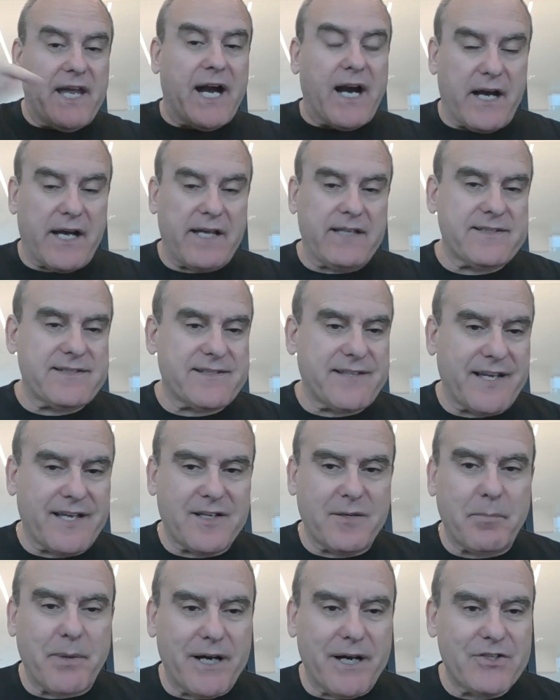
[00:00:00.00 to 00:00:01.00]
I
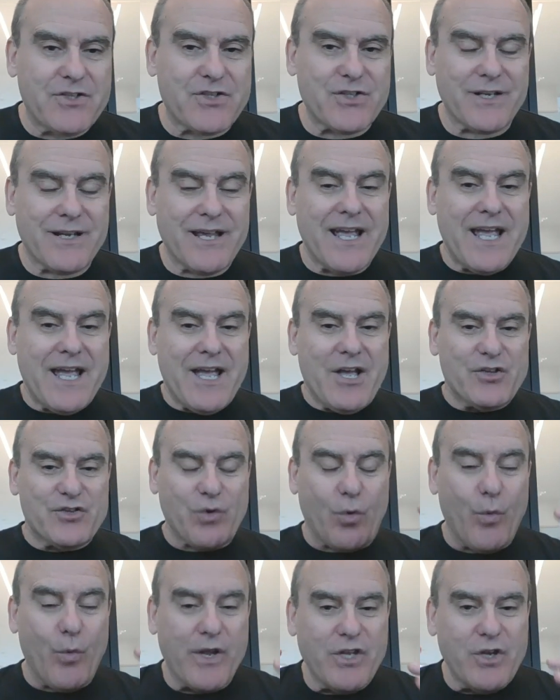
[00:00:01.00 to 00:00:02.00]
said budget.
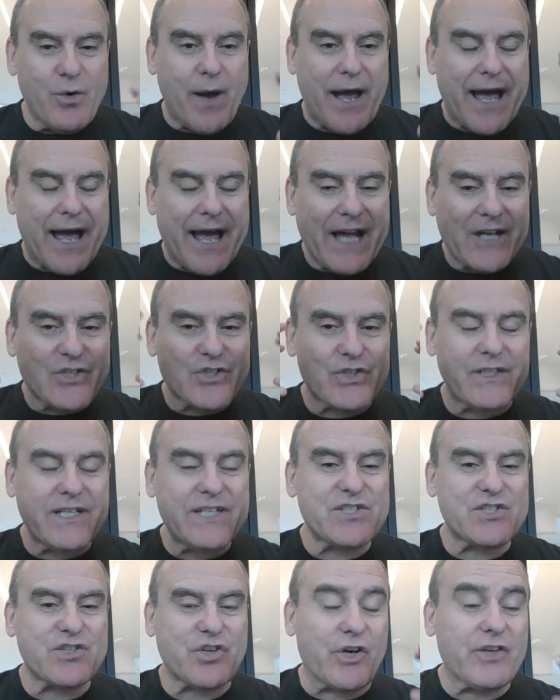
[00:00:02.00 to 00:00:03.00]
So when you actually
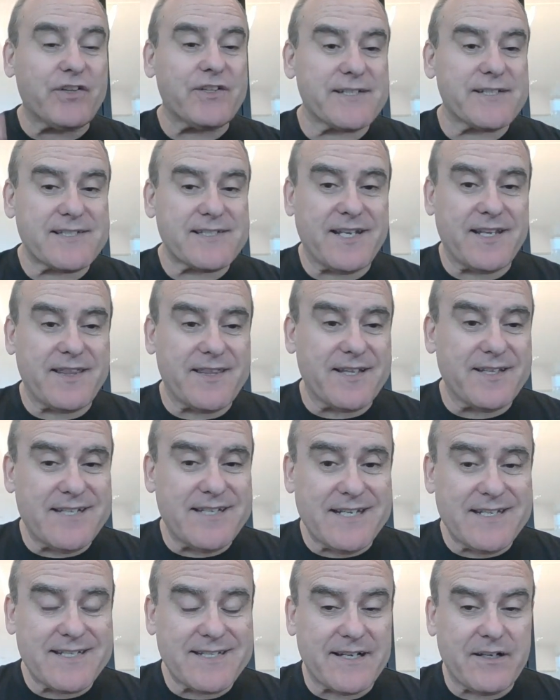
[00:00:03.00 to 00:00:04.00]
start to see the
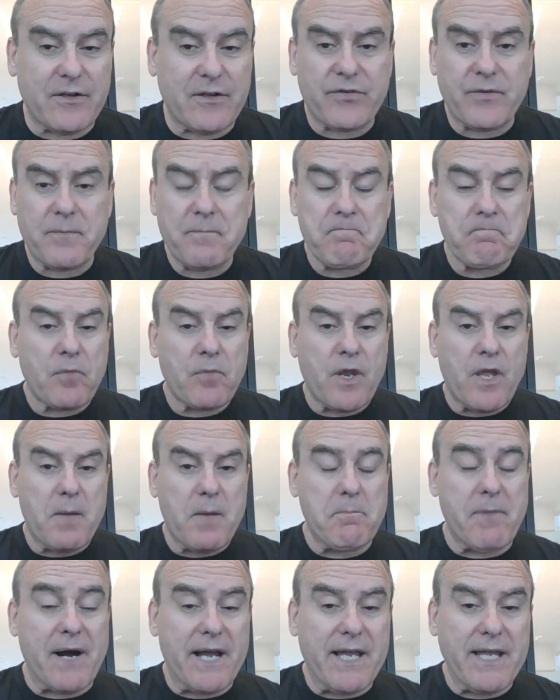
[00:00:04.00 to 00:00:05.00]
details,
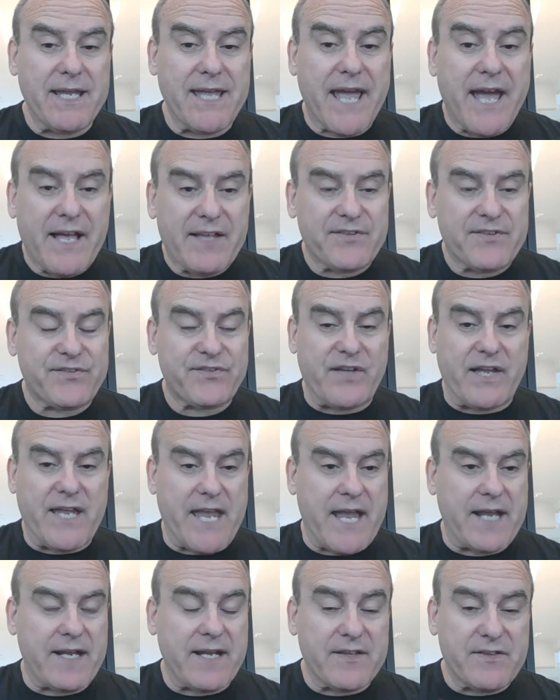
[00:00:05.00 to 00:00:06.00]
my guess
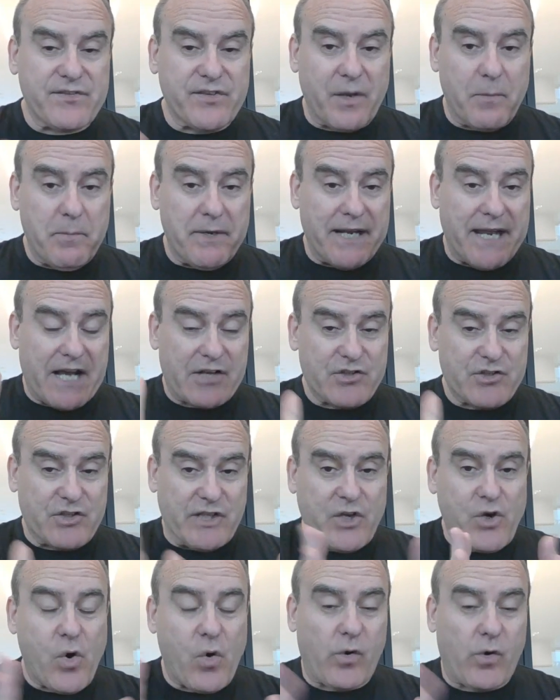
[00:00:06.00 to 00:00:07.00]
again, and somebody actually
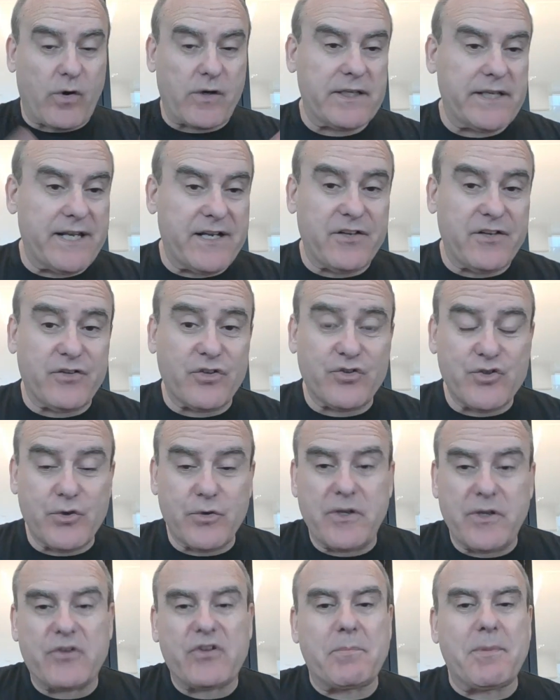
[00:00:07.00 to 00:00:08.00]
correlated the two,
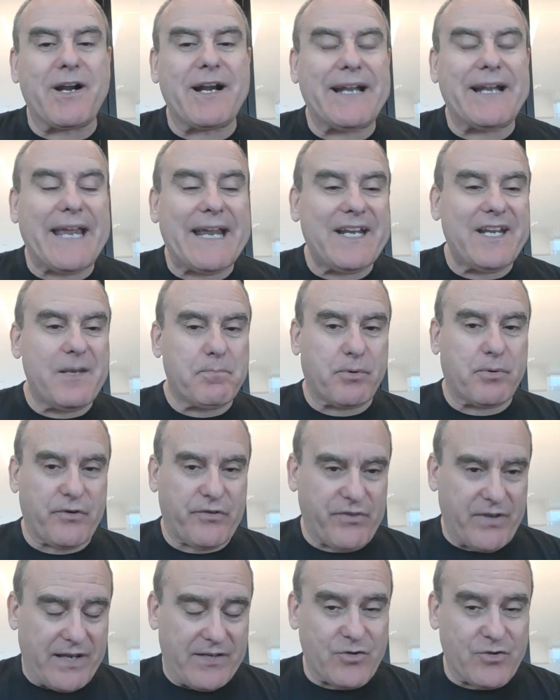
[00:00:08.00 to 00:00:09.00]
there's about an
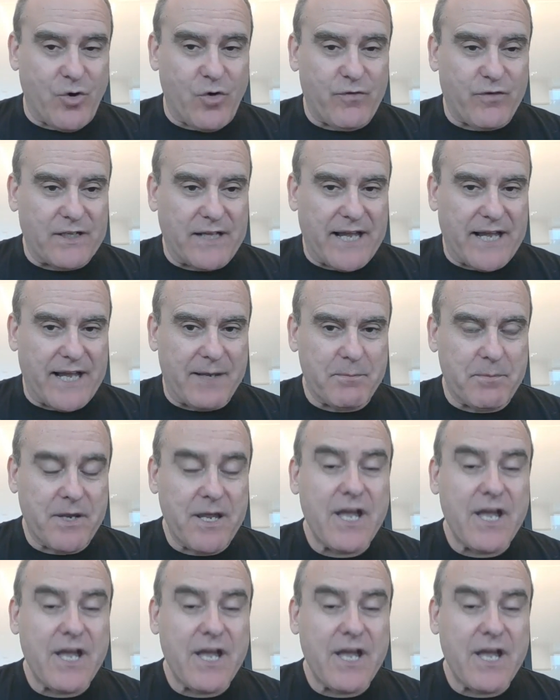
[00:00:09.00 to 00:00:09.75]
80% overlap.